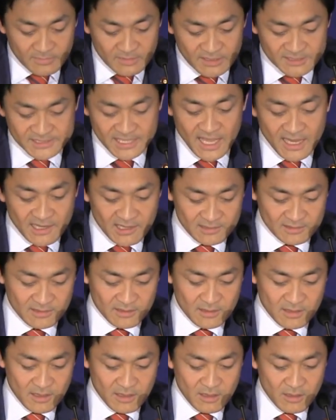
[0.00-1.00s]
The second,
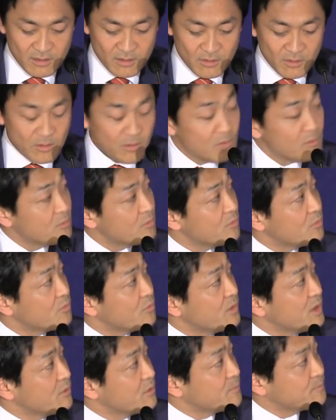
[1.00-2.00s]

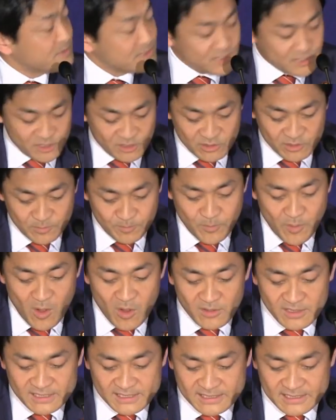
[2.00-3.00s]
we will pursue
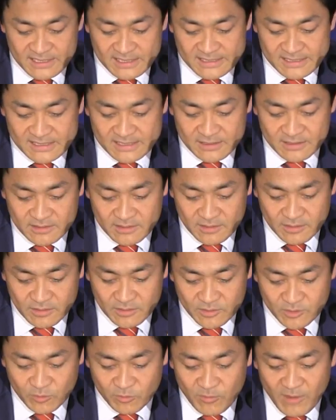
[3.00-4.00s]
policies
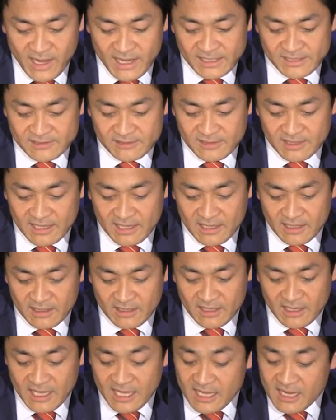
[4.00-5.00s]
to raise
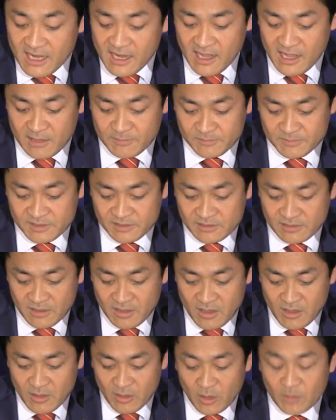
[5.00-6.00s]
incomes
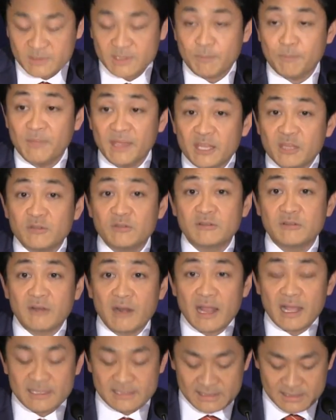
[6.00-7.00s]
of the middle
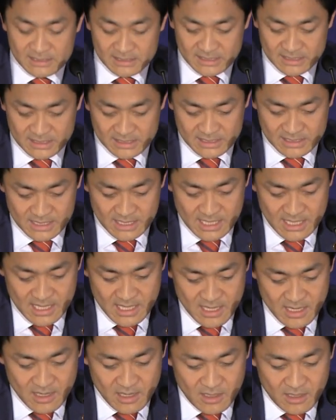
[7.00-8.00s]
class.
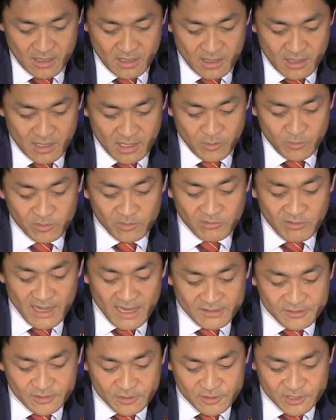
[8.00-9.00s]
I would
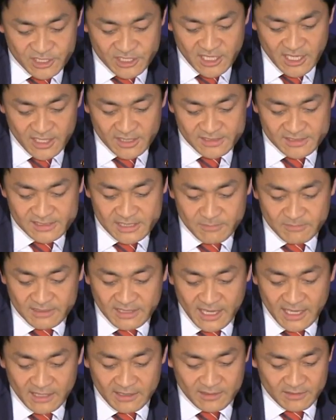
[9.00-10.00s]
like to share some
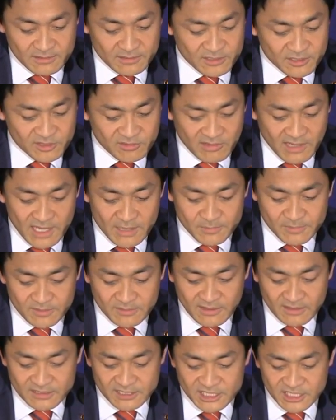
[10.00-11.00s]
data
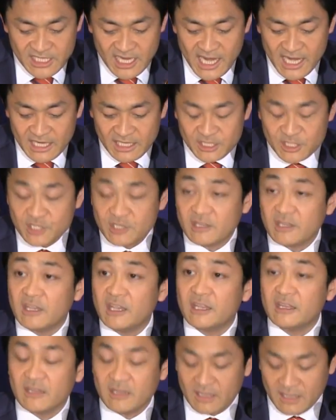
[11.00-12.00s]
describing the change
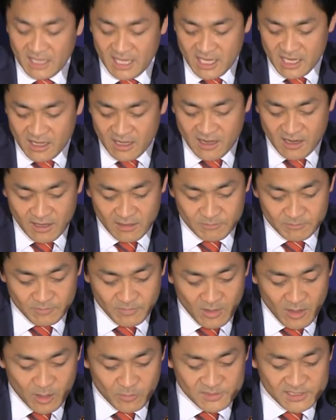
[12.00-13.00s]
in
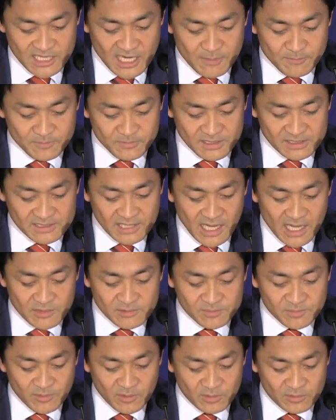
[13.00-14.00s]
income of Japanese
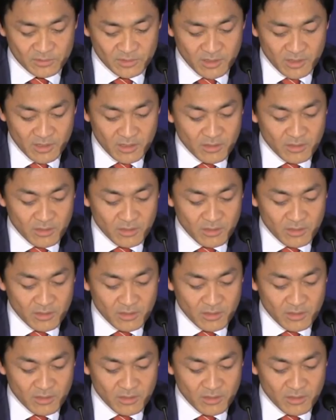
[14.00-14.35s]
households